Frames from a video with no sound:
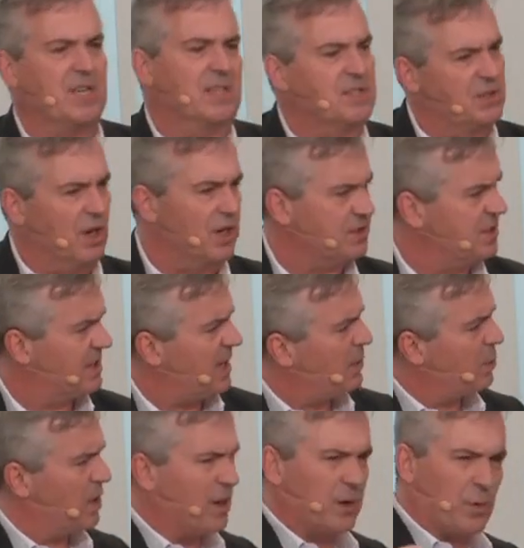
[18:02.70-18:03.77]
songs that they were
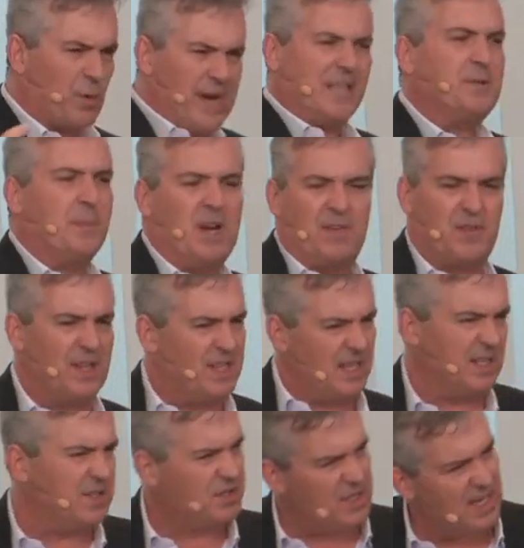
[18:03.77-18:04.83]
going to raise money for the
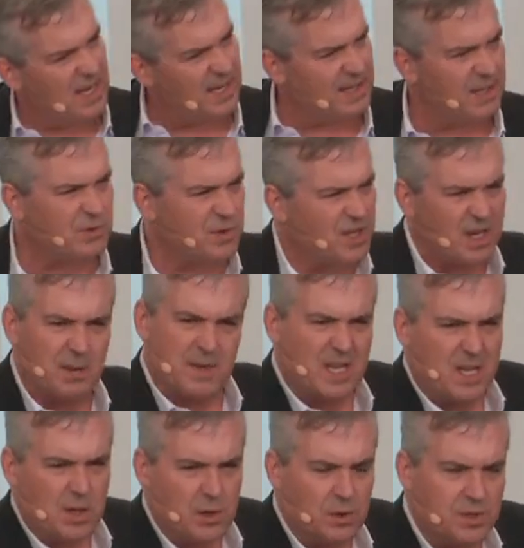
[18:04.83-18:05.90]
DNC and this was going to be
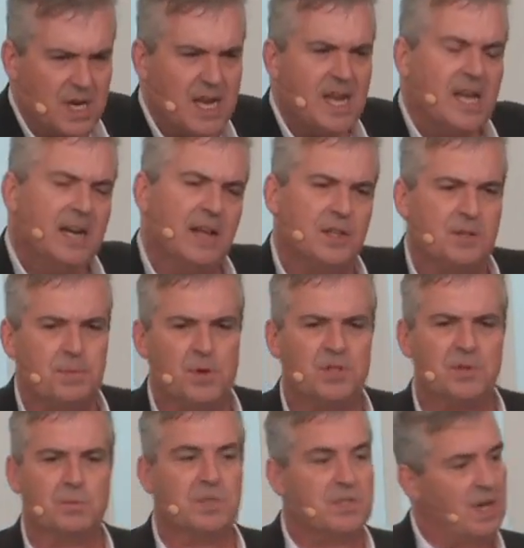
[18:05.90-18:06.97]
huge. Now, this person
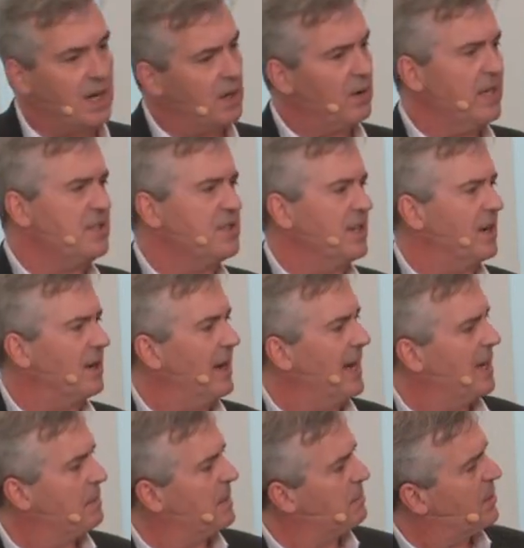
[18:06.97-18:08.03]
was not a great singer and had
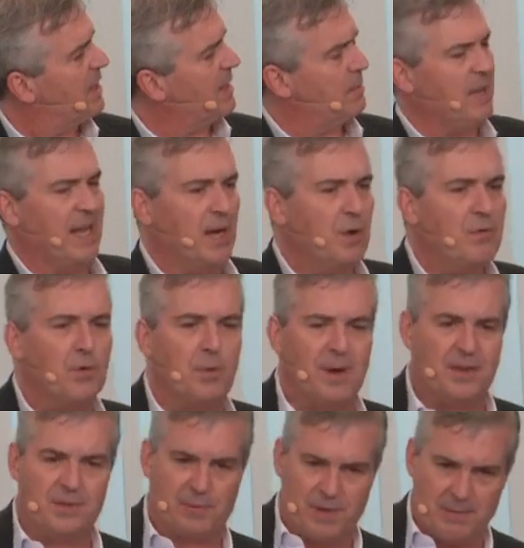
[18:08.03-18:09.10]
been playing piano for
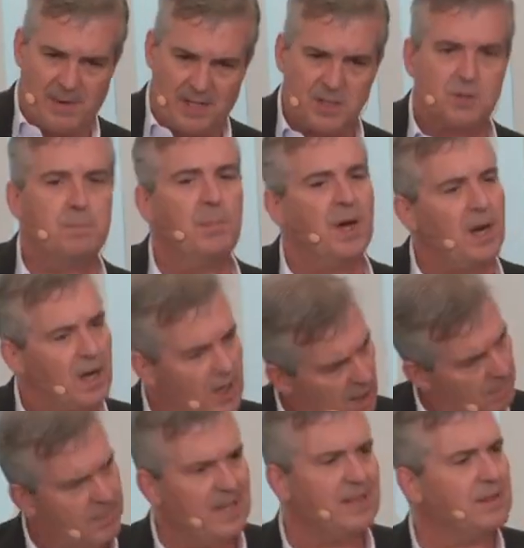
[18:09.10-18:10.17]
about 3 months, but
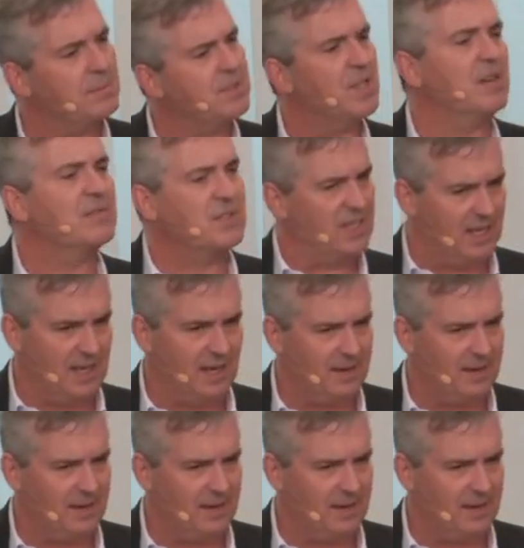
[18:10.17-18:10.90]
accompanied themselves singing.